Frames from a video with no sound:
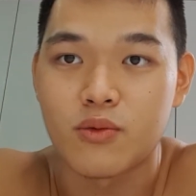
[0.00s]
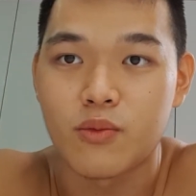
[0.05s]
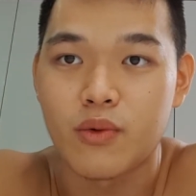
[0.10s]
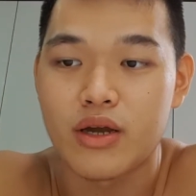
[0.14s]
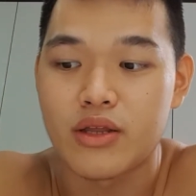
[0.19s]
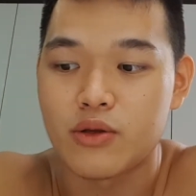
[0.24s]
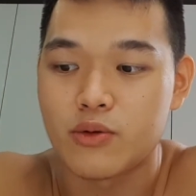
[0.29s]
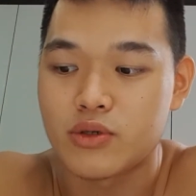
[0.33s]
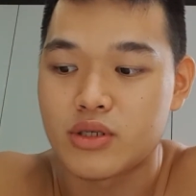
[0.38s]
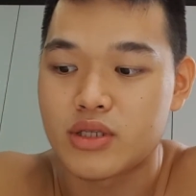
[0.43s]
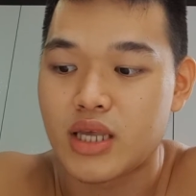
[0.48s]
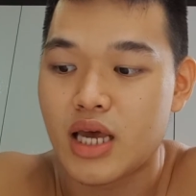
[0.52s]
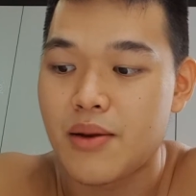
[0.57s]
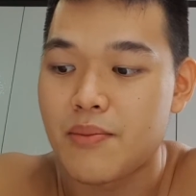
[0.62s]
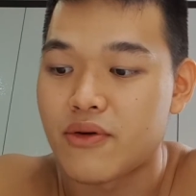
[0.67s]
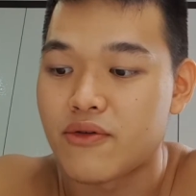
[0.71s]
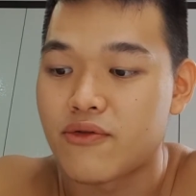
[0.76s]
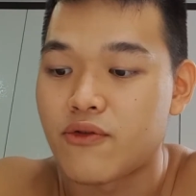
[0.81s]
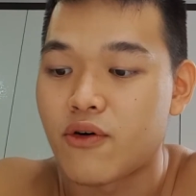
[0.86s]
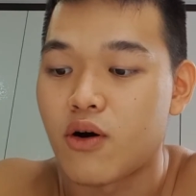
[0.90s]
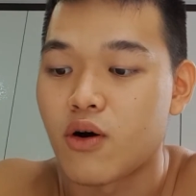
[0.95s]
when you stand
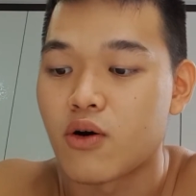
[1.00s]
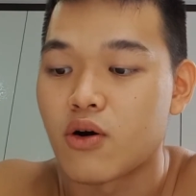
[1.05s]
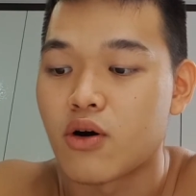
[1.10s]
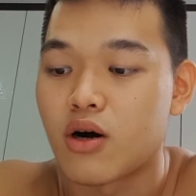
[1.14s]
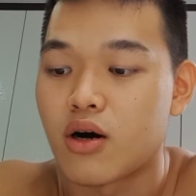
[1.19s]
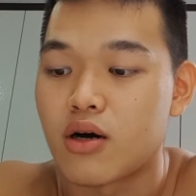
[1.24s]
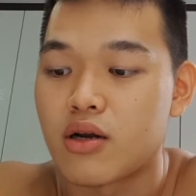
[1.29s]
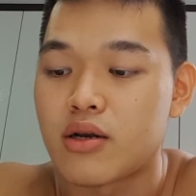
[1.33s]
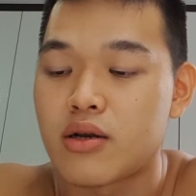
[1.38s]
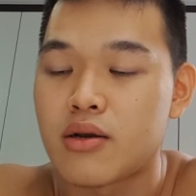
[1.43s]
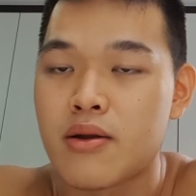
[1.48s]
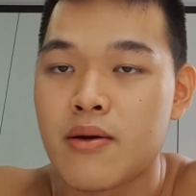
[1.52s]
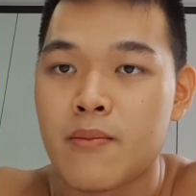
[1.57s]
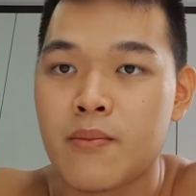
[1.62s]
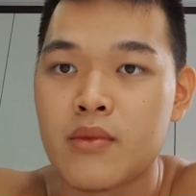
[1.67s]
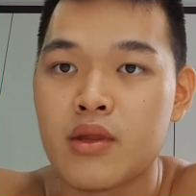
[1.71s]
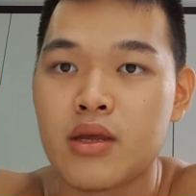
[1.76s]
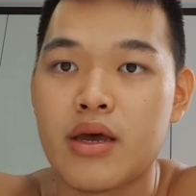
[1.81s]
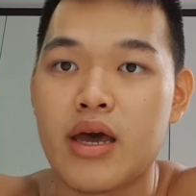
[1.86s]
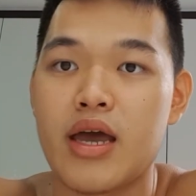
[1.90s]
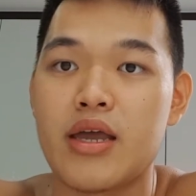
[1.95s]
before God
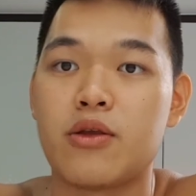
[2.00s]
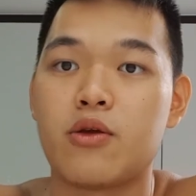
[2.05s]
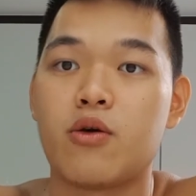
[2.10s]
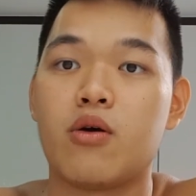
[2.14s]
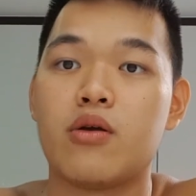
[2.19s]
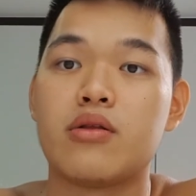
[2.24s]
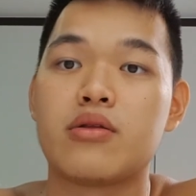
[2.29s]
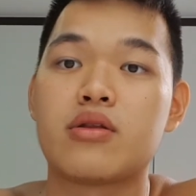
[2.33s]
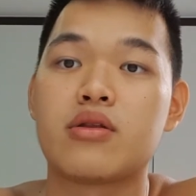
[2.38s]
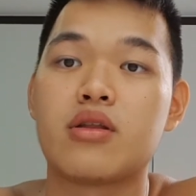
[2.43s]
and your,